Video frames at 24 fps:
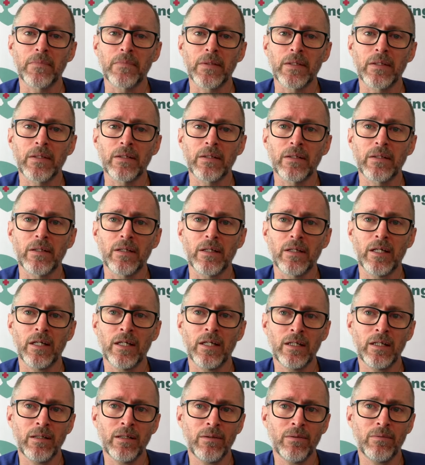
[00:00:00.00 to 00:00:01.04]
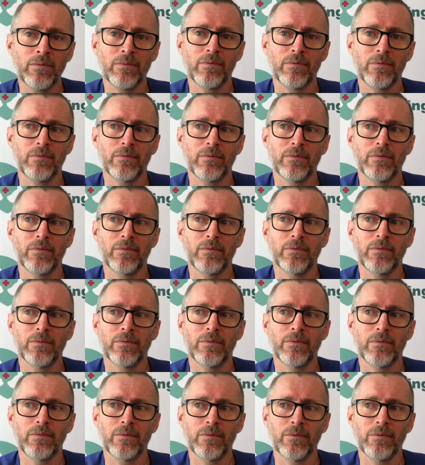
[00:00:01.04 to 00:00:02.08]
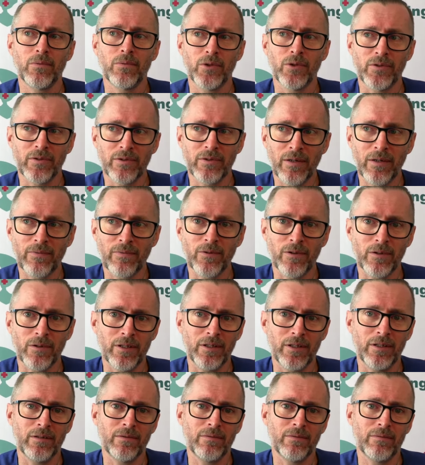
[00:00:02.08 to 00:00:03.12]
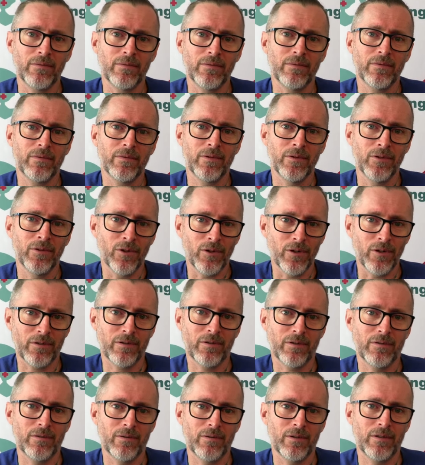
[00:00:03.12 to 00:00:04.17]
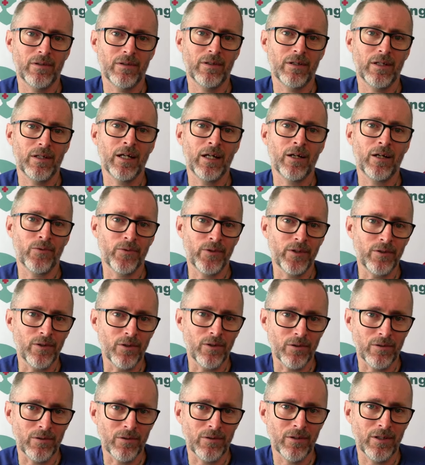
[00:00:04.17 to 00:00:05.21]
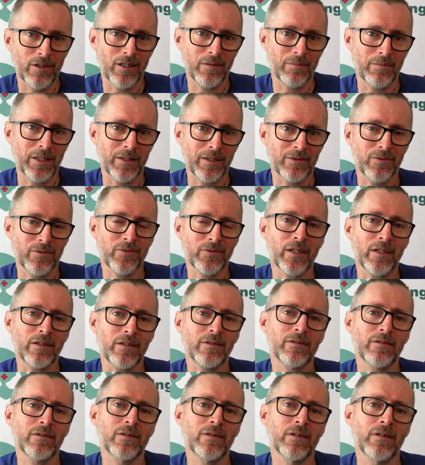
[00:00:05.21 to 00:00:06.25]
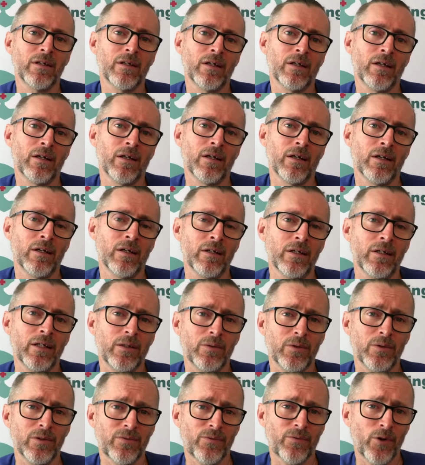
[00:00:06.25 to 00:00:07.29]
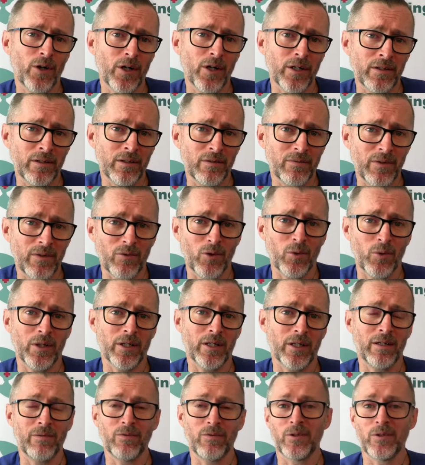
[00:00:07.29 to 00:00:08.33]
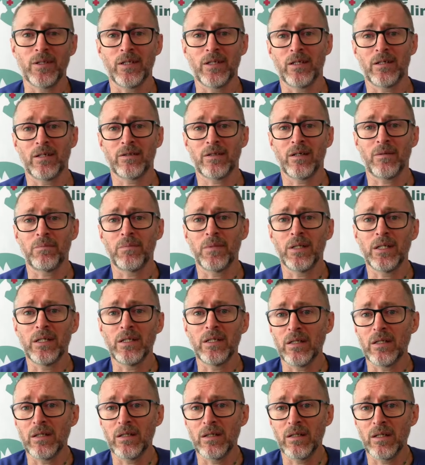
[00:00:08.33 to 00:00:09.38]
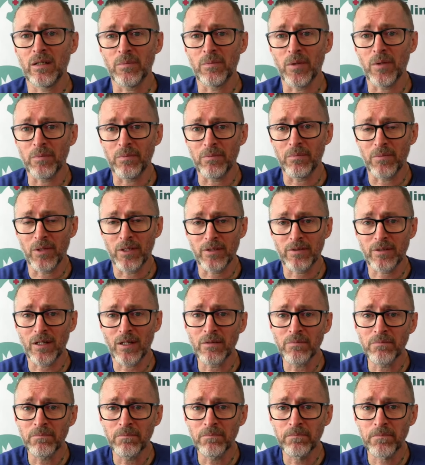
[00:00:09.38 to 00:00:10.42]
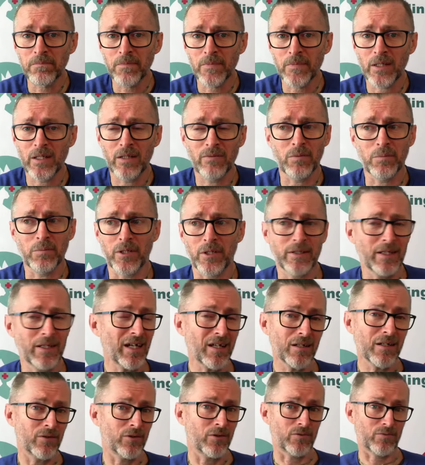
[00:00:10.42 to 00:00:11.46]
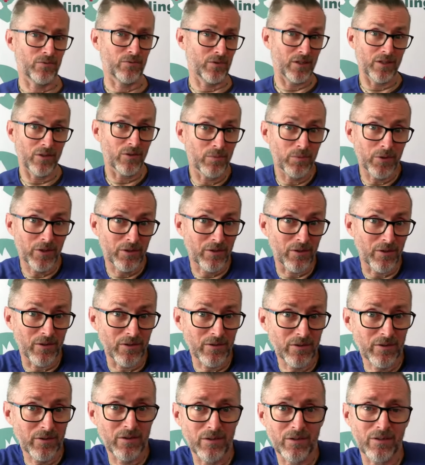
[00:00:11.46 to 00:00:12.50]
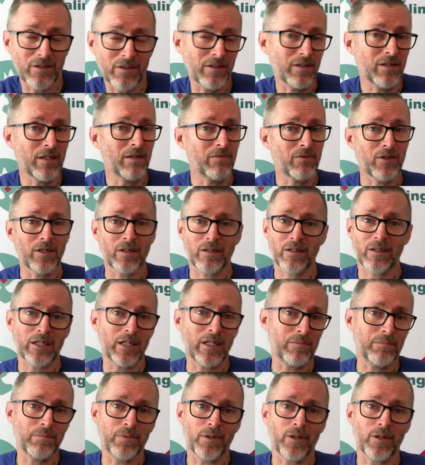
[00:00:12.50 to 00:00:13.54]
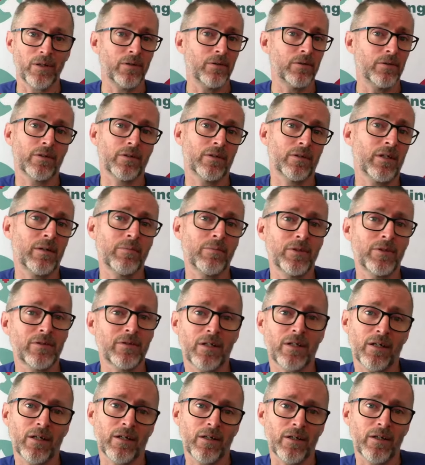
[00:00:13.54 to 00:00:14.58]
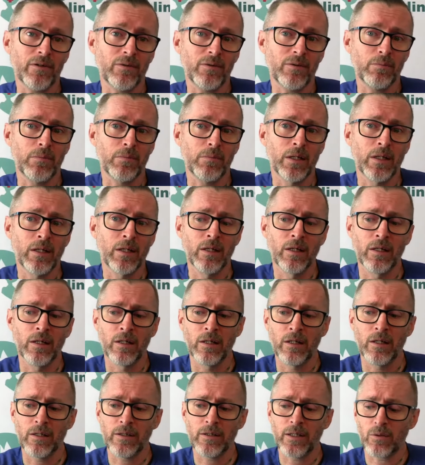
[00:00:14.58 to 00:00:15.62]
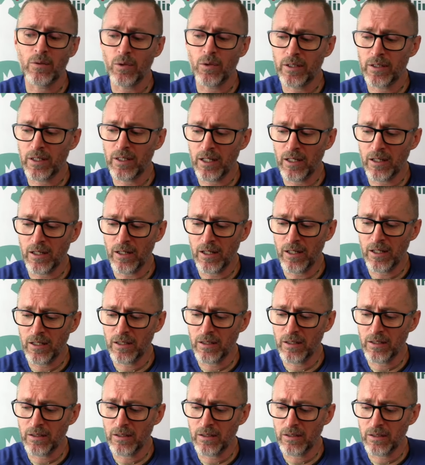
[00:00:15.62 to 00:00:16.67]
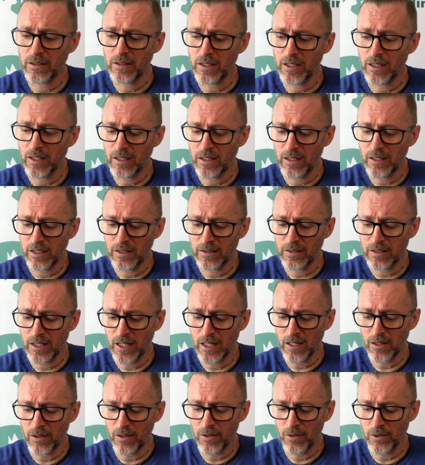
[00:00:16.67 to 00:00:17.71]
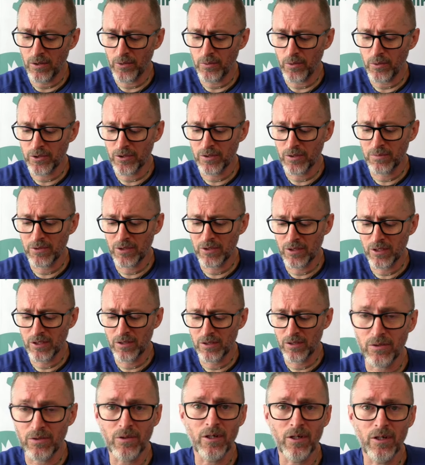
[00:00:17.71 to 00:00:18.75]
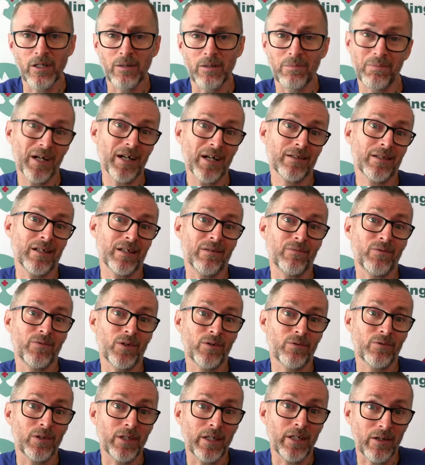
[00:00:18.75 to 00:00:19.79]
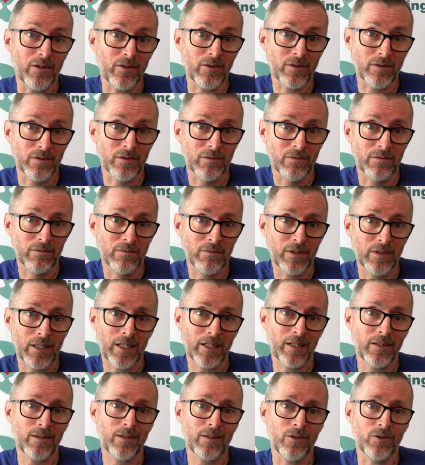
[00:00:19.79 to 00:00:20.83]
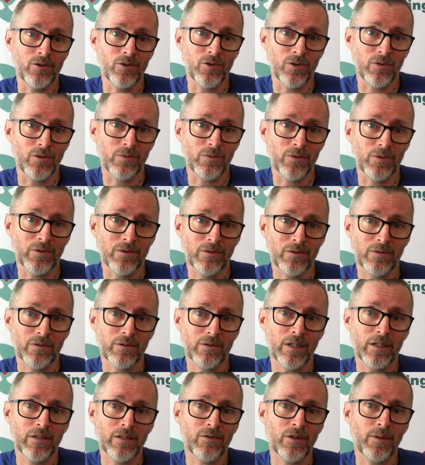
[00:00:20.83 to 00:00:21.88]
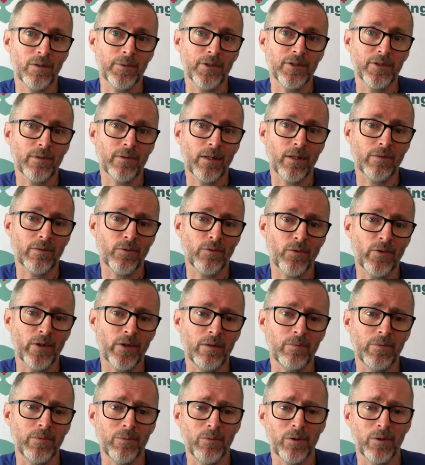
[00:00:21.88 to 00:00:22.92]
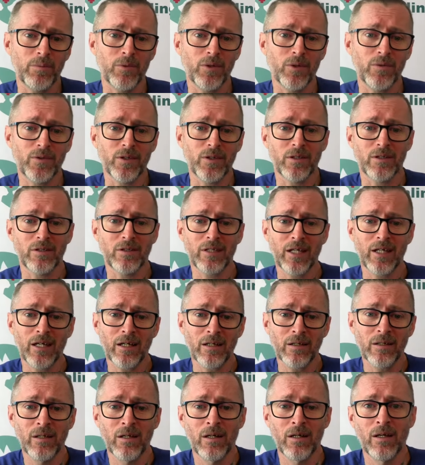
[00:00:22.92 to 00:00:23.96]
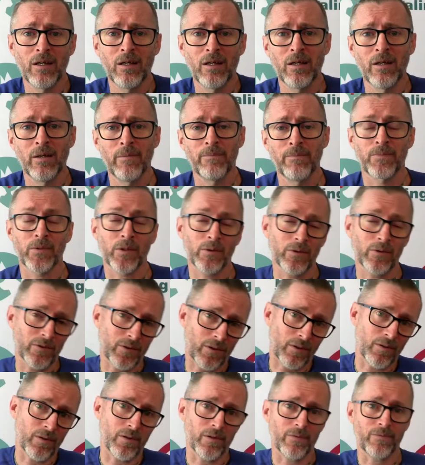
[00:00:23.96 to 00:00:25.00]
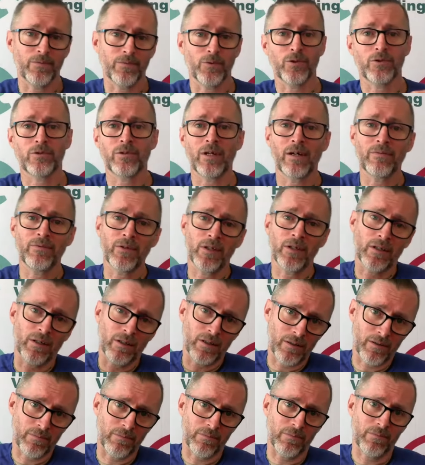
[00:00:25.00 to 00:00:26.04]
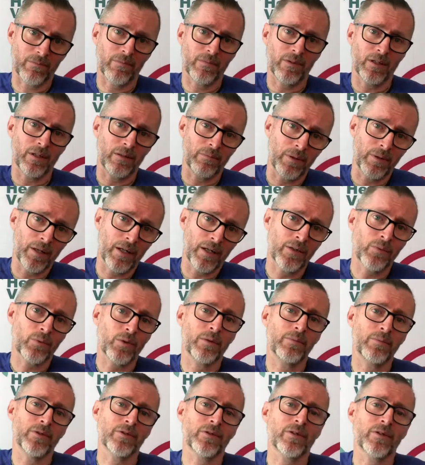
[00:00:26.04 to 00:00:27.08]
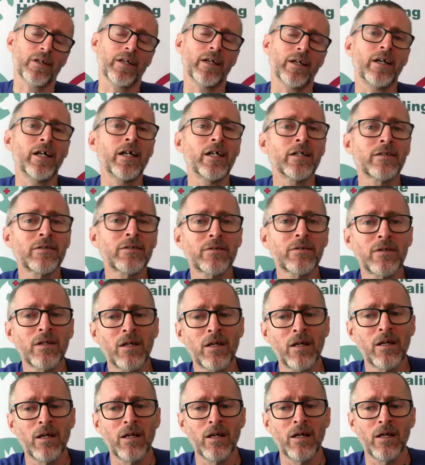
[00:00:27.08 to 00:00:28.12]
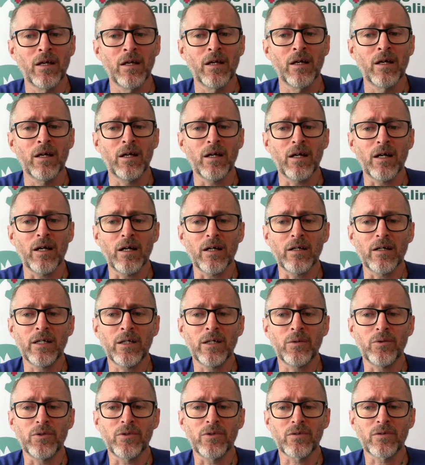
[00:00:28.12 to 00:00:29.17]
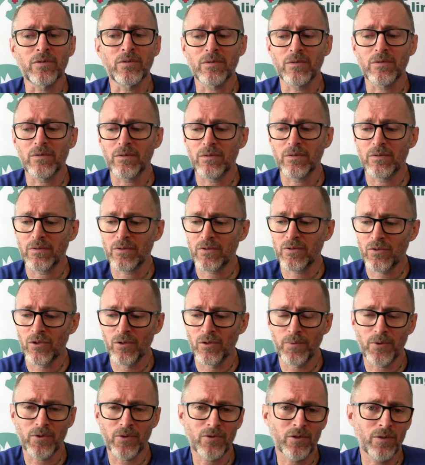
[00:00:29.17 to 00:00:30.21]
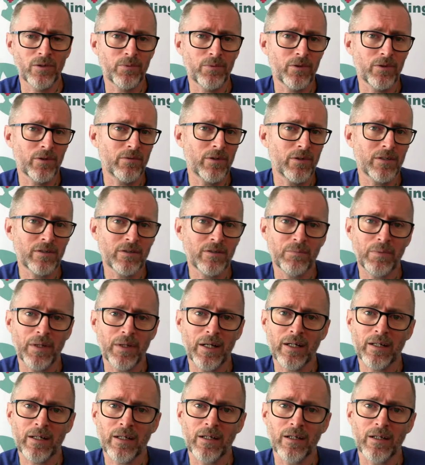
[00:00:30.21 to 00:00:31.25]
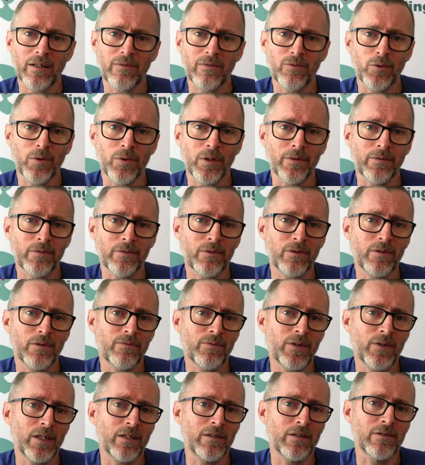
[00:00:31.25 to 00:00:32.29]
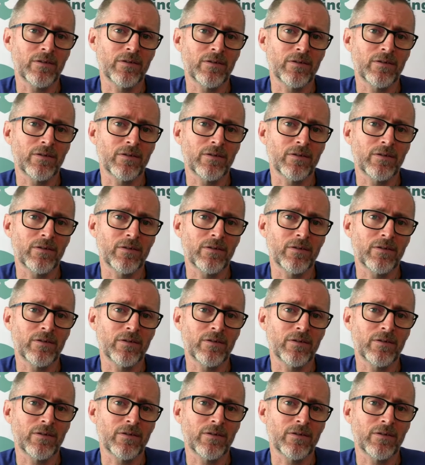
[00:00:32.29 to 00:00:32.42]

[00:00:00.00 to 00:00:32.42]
he was definitely not a healthy dog in a mental sense. He was frightened of everyone and everything except me and my son. Even my dad, who's really good with dogs, could never get Bo to come and say hello to him. I think one day I hung a towel on the washing machine to dry barked at it for 3 hours. Anything new was extremely stressful for him. Then we moved into town. There's a lot of foot traffic and a pathway beside our house. He was super, super aggressive, barking at everyone through the fence,